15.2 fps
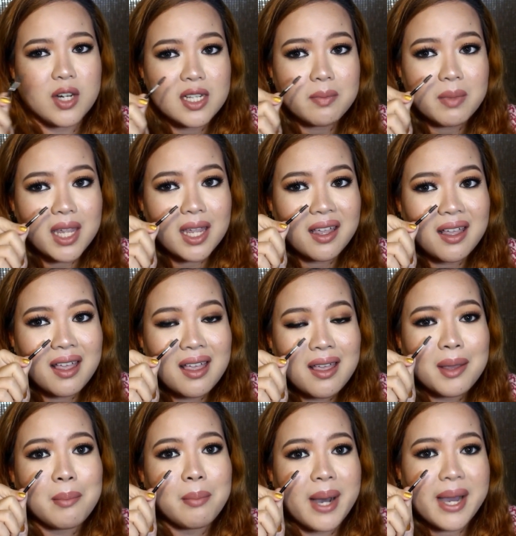Trust me,
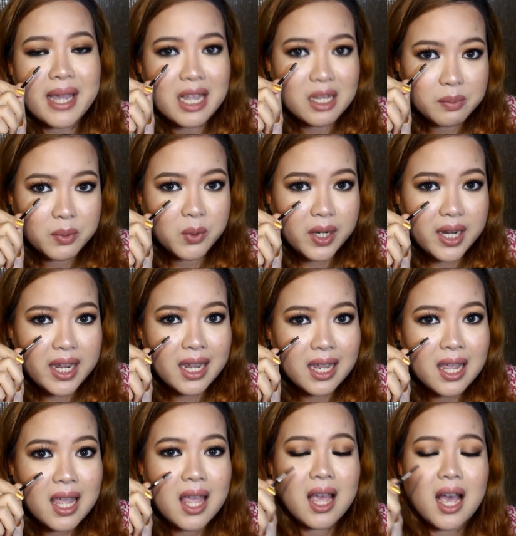buy a spoolie.